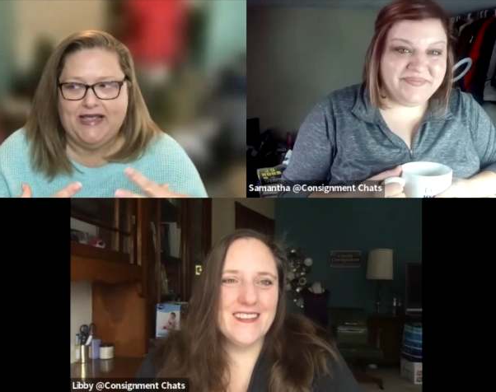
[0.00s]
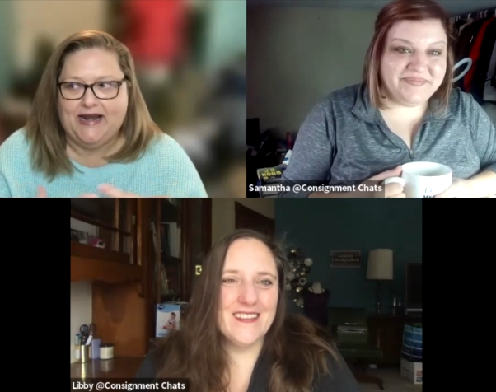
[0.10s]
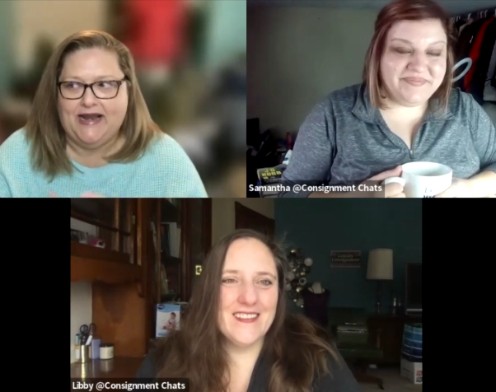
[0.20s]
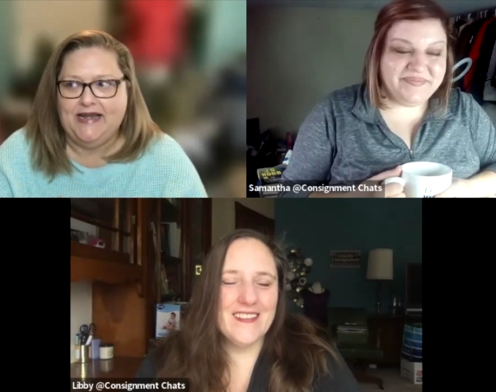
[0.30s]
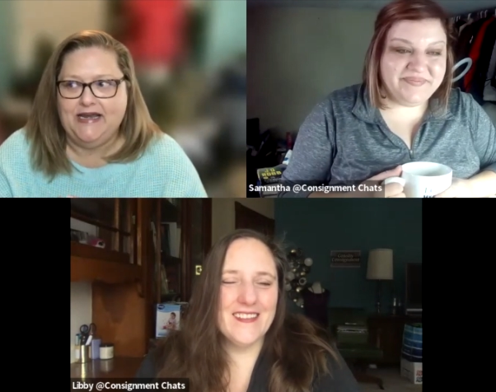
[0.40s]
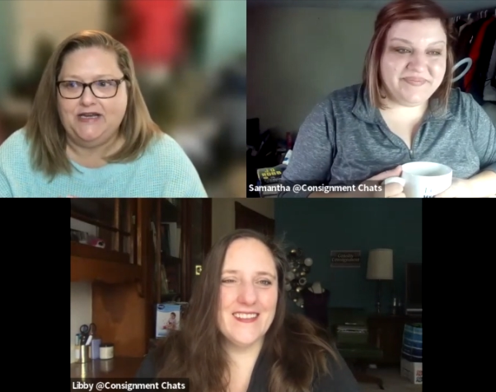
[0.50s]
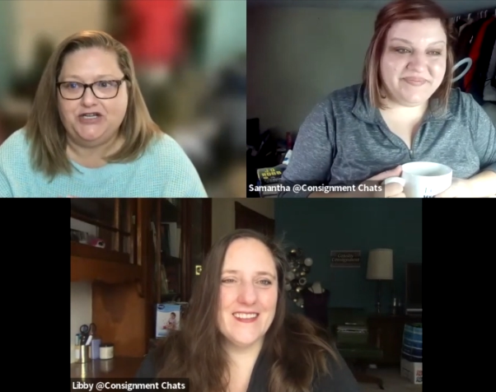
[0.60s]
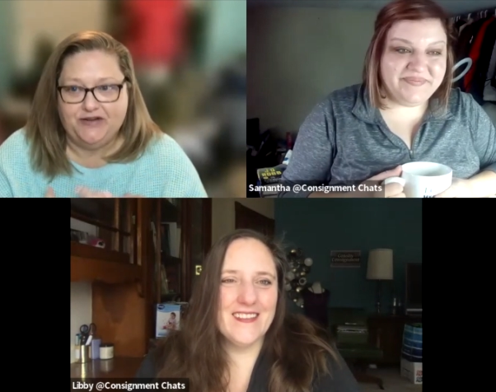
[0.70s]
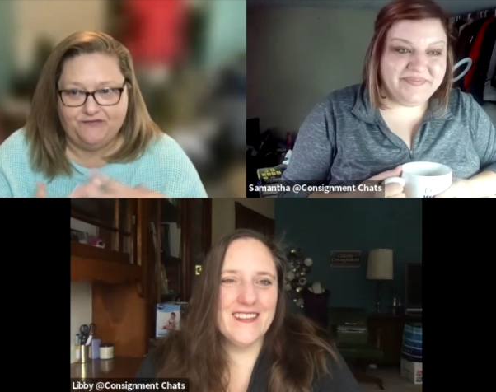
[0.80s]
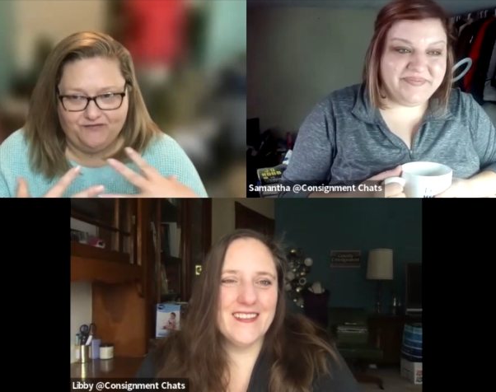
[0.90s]
Speaker 1: and i need
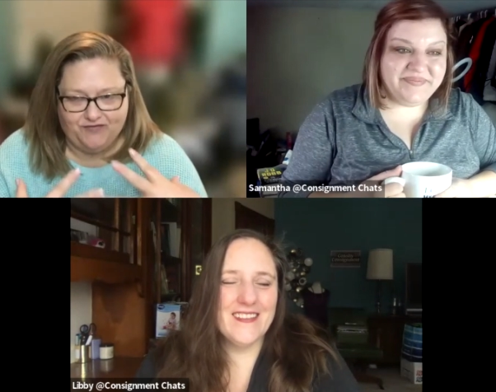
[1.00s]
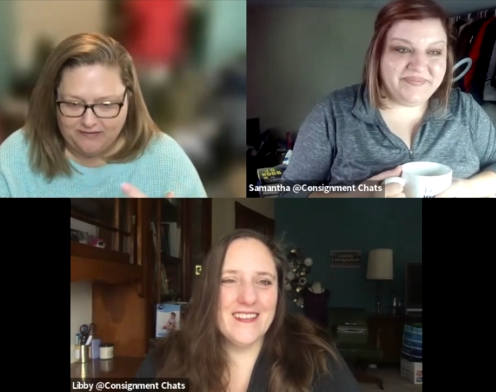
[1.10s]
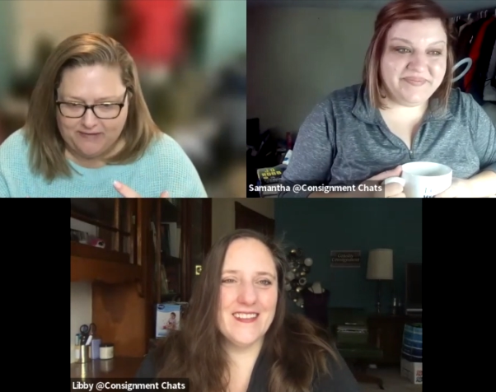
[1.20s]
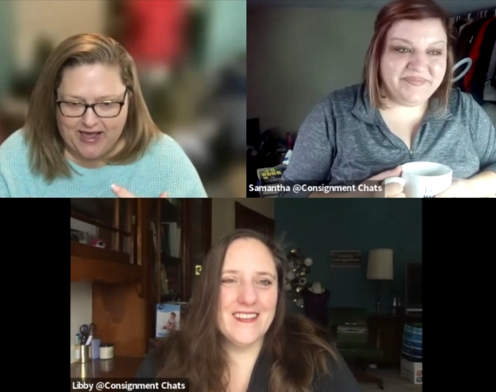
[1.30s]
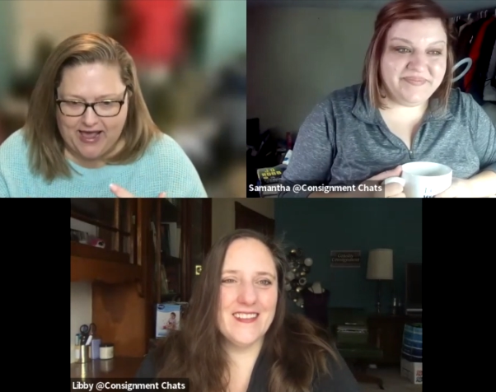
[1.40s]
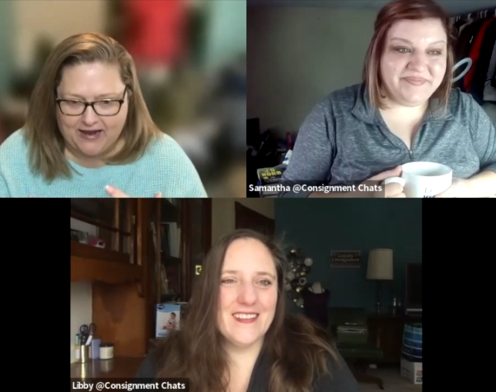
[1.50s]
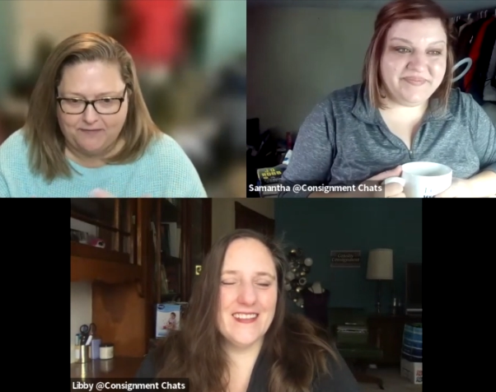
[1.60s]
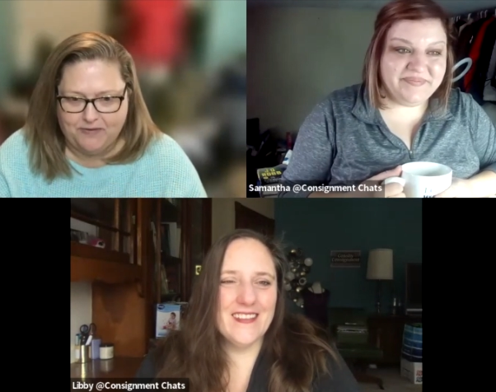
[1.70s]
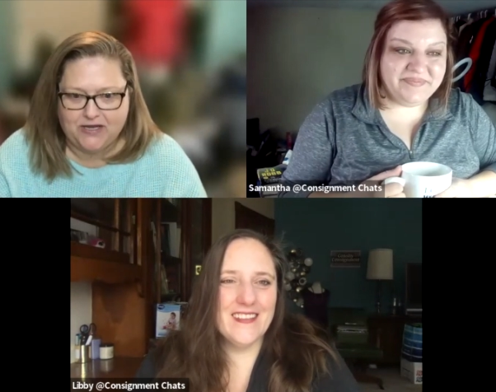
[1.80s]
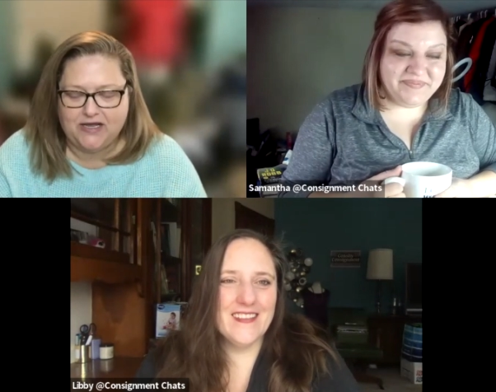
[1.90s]
to get feedback
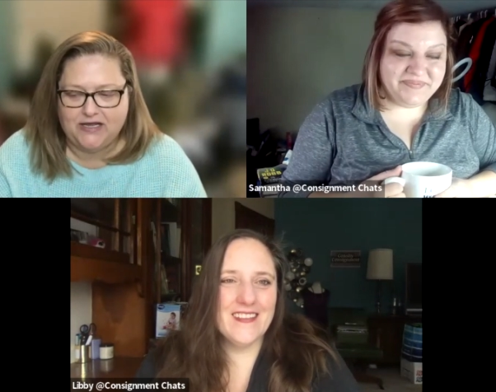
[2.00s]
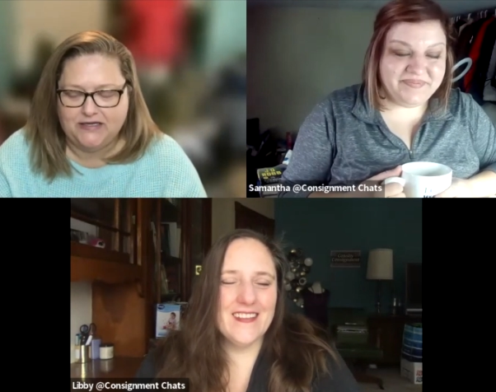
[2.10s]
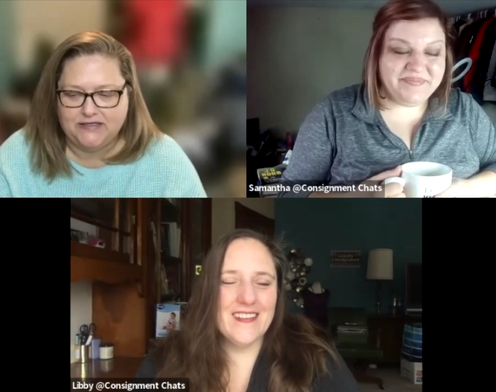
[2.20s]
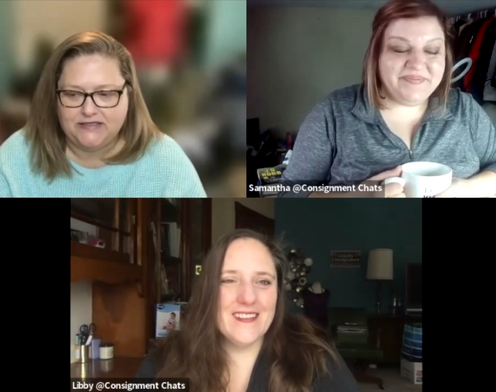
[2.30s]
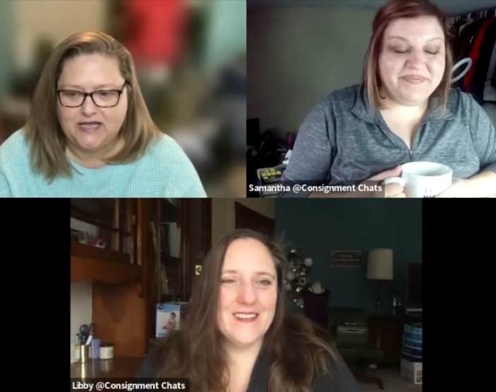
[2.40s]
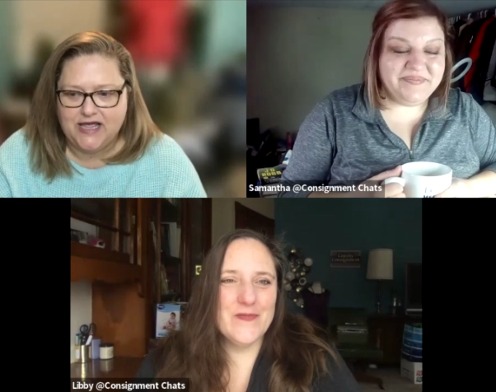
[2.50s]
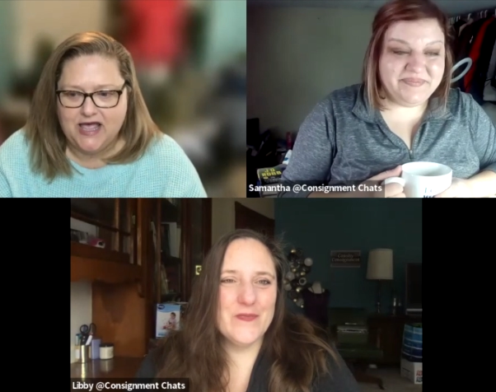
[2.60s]
because